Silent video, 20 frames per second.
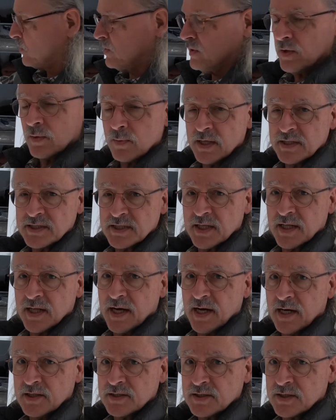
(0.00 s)
in the rest of the
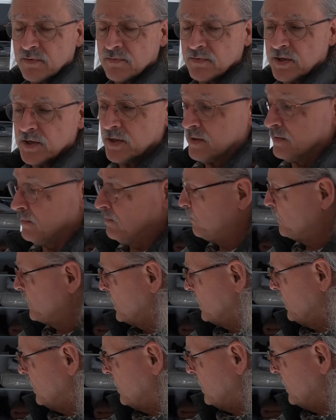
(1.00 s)
house over here.
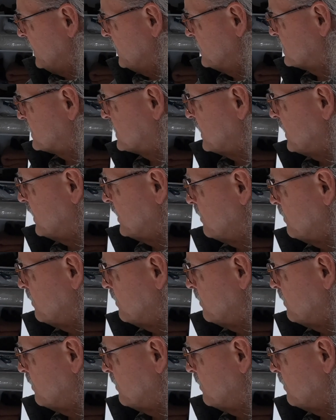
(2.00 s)
It's a